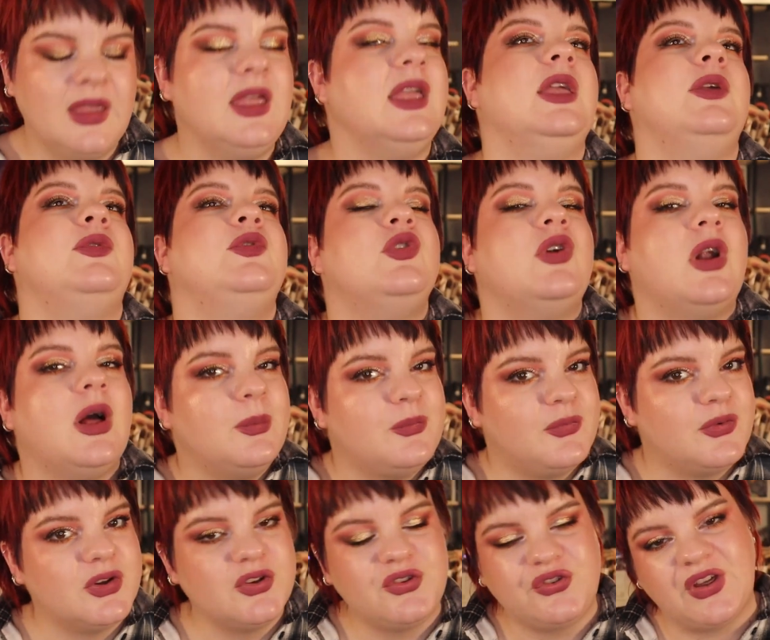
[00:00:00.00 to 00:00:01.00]
if you're
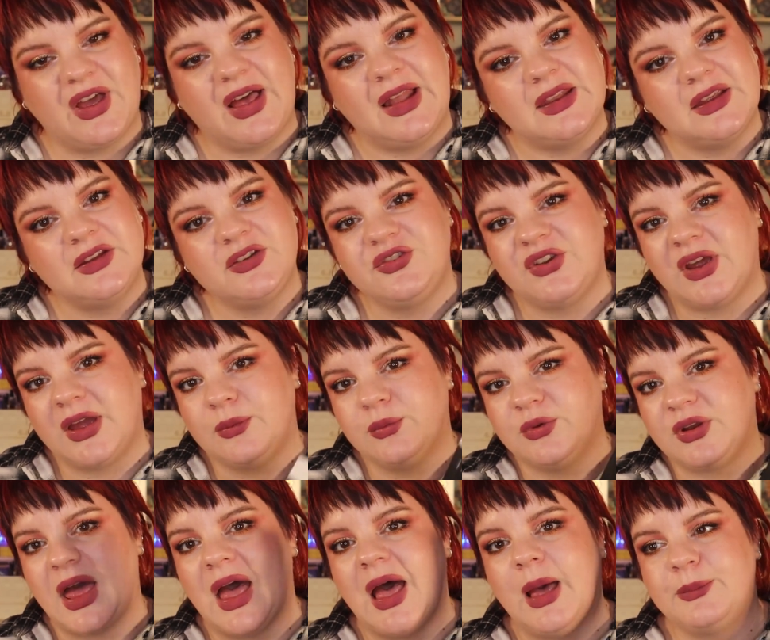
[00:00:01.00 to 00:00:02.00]
up for a challenge, I
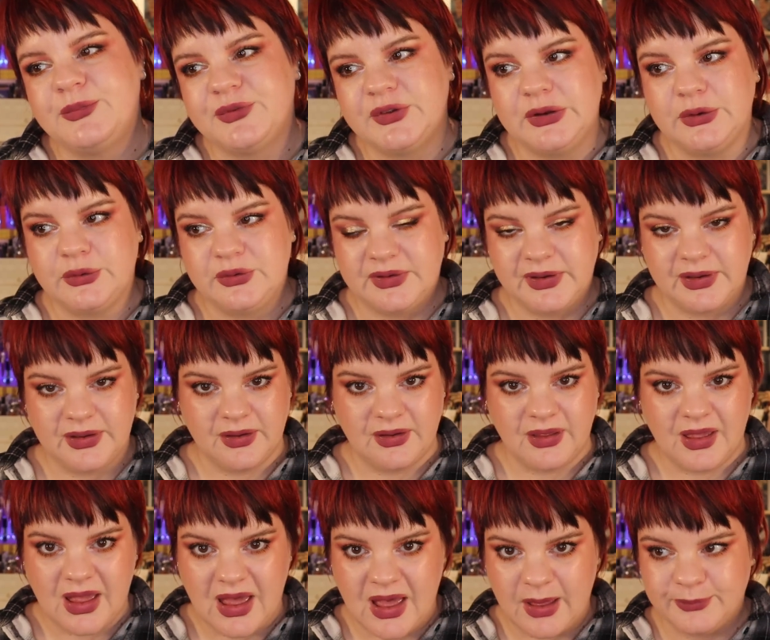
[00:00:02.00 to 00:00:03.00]
would
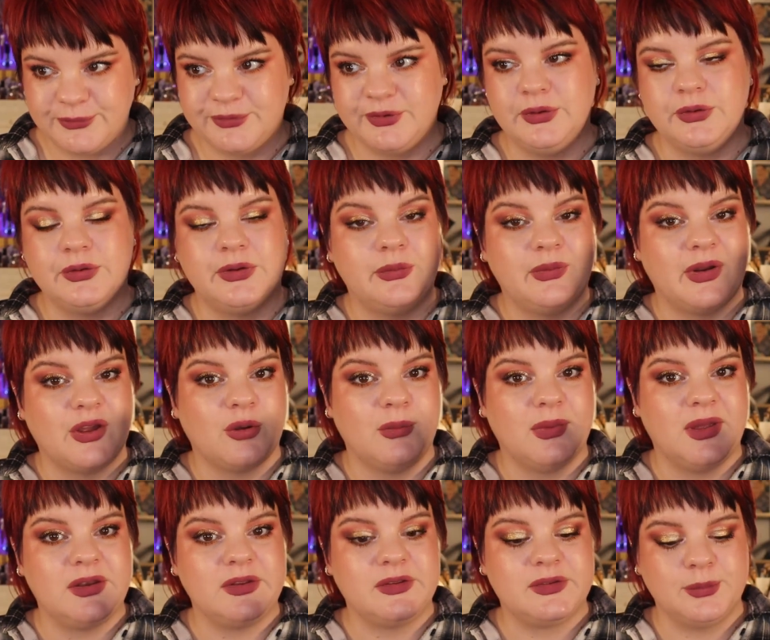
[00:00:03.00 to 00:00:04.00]
absolutely
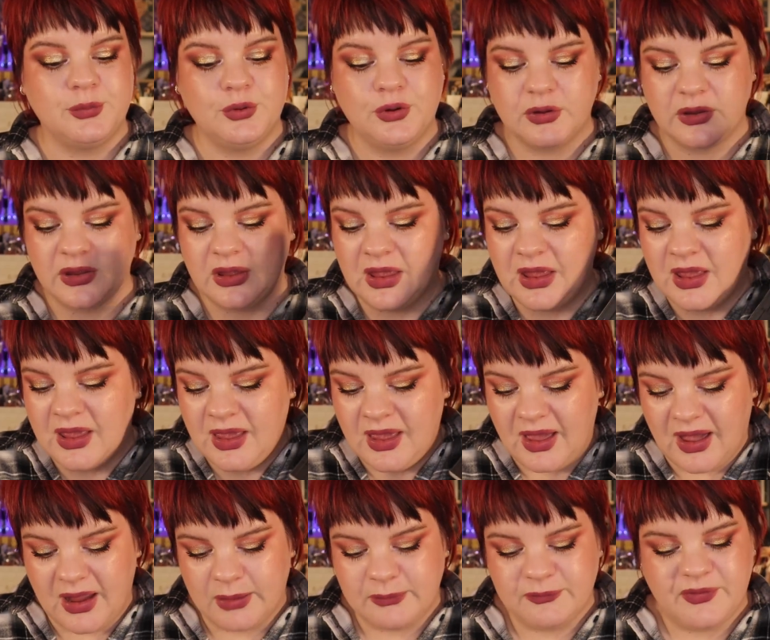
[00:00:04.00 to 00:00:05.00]
recommend this book.
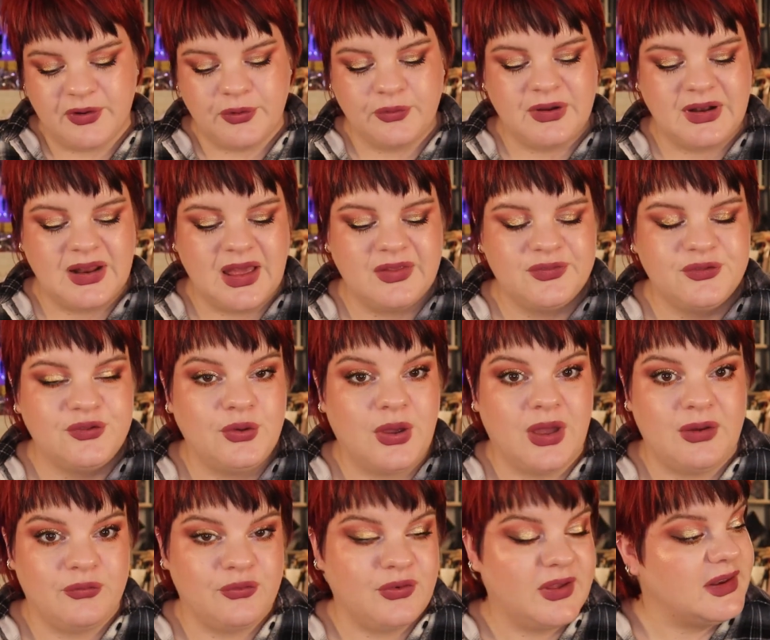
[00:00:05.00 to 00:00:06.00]
I'm very glad to
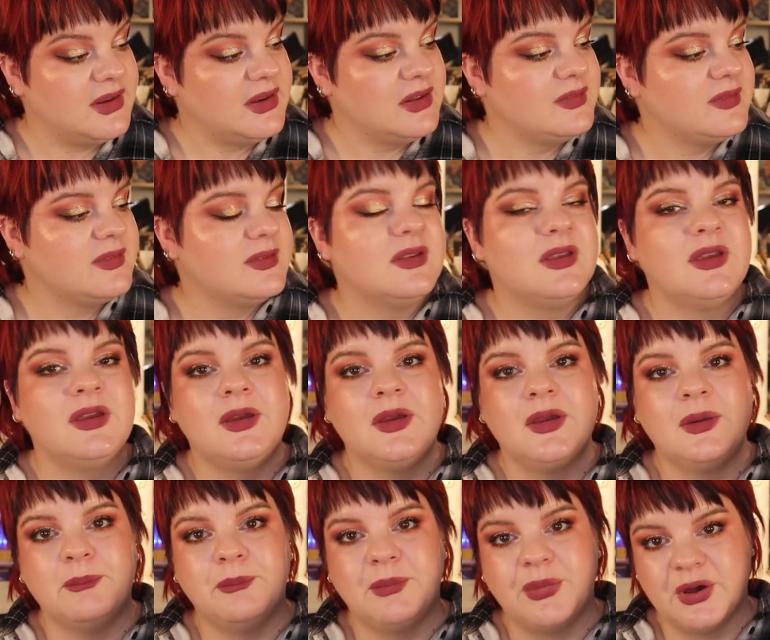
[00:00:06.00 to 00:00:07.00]
have read it,
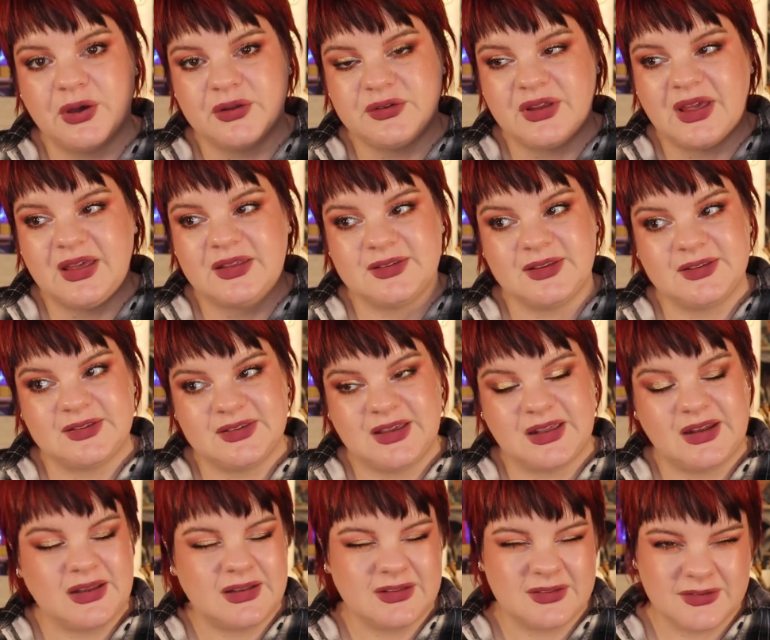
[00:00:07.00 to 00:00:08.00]
but as I
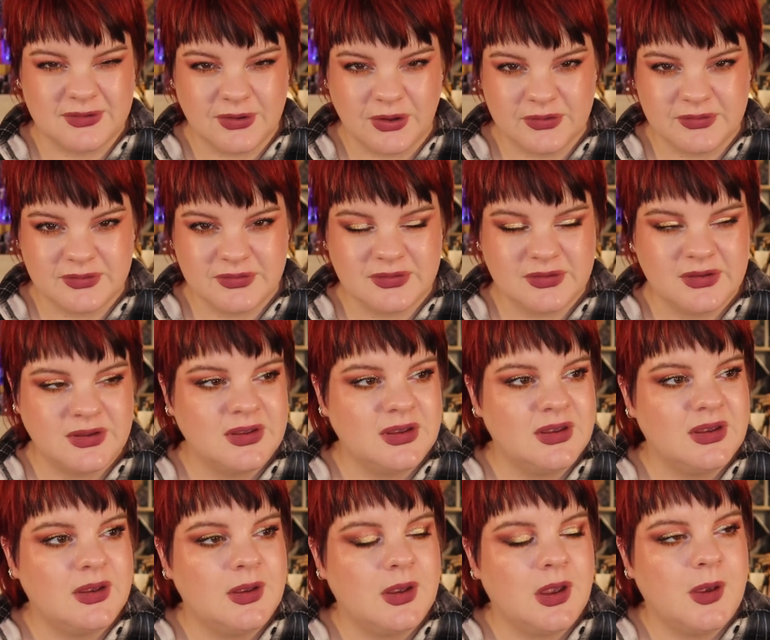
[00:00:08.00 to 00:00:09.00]
said, it's not,
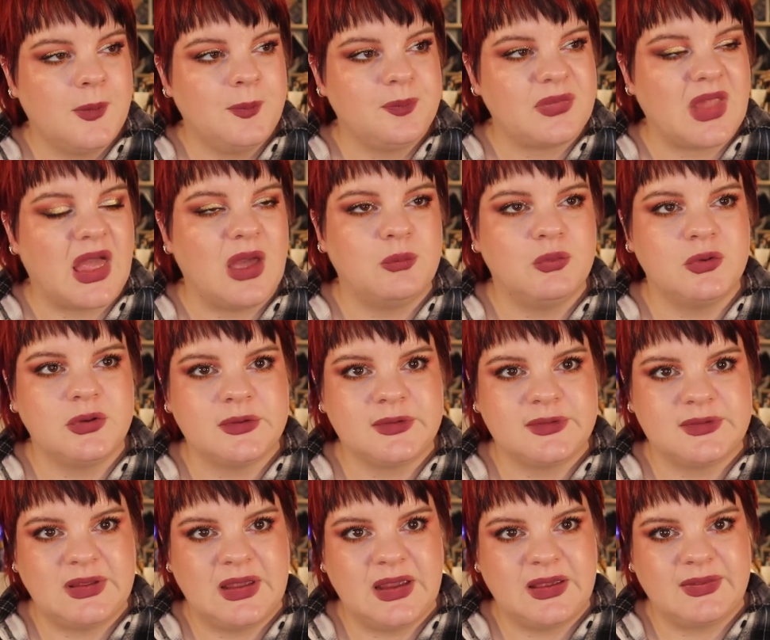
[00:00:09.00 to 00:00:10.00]
I wouldn't
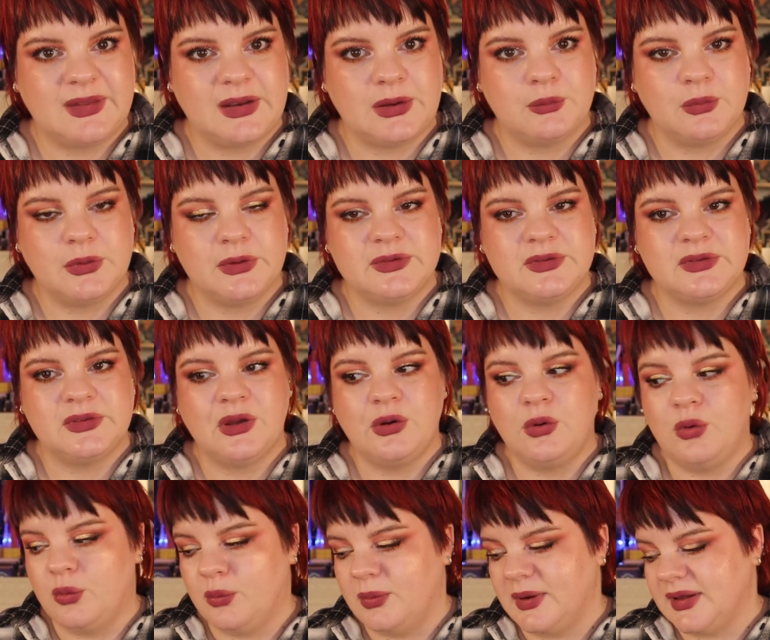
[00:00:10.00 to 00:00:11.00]
say that it was
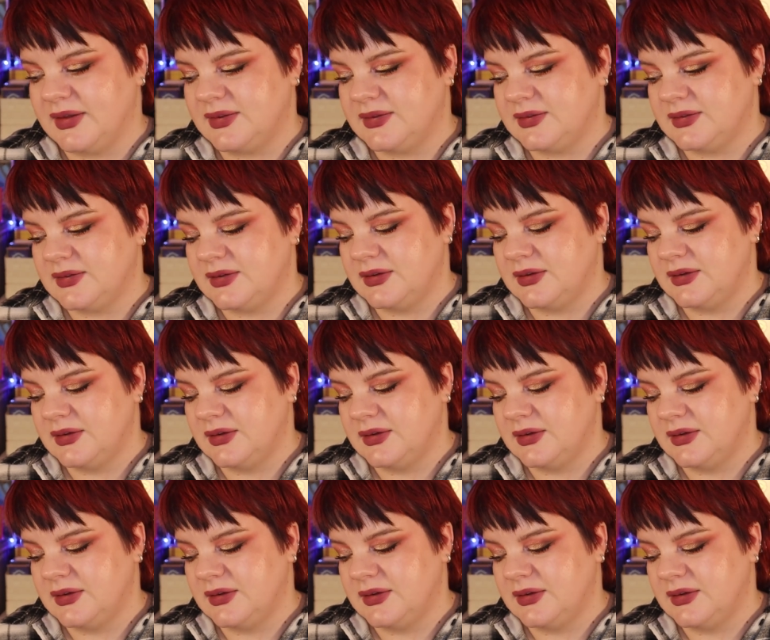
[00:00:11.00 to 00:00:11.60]
always